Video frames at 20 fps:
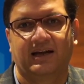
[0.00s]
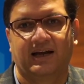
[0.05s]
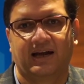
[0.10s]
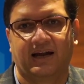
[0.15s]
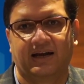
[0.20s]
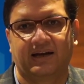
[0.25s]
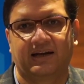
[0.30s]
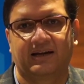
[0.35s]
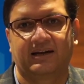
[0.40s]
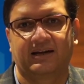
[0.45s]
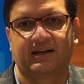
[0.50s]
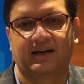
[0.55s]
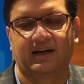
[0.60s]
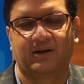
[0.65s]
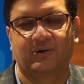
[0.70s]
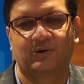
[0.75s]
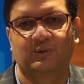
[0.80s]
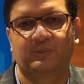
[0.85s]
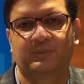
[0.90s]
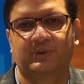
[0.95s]
And I
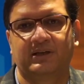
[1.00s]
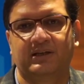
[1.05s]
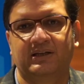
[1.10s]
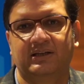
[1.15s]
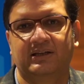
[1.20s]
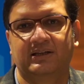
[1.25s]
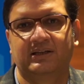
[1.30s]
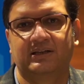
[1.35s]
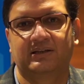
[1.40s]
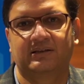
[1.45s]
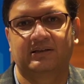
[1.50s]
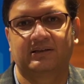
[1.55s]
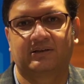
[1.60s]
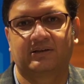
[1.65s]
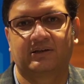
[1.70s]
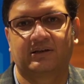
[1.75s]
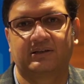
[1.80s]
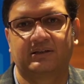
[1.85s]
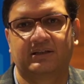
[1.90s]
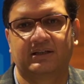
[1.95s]
hope
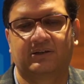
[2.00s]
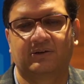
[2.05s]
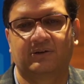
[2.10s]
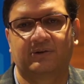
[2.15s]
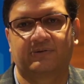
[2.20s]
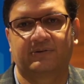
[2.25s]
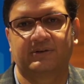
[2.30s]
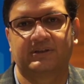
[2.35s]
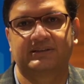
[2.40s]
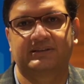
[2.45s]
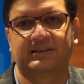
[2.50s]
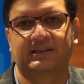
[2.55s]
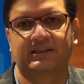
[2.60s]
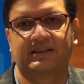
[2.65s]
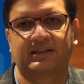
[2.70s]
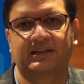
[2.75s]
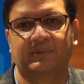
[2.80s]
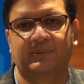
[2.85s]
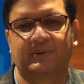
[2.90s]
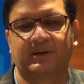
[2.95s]
the conference and
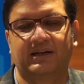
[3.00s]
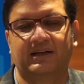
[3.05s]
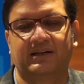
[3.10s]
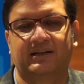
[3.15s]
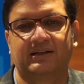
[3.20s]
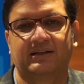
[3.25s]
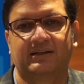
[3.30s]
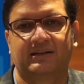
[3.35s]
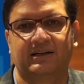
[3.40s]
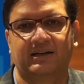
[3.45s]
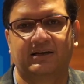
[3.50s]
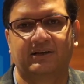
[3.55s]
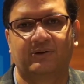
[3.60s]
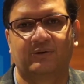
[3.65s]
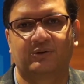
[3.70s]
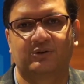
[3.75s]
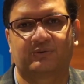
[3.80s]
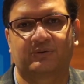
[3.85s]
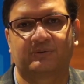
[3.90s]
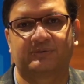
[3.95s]
the update, it
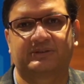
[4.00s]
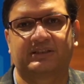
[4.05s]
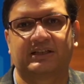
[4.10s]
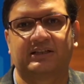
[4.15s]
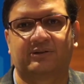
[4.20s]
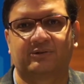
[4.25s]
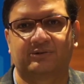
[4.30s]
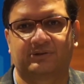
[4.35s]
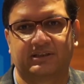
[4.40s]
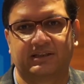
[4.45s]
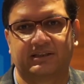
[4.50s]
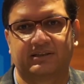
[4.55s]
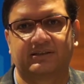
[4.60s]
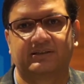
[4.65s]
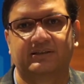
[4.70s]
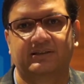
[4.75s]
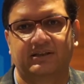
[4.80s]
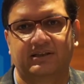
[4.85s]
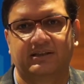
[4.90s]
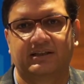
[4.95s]
grows from strength to strength.
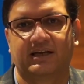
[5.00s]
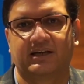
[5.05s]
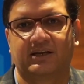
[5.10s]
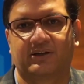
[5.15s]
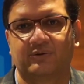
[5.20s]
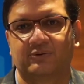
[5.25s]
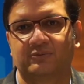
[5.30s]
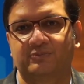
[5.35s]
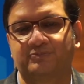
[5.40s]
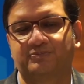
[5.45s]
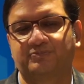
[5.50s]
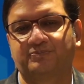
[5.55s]
Thank you.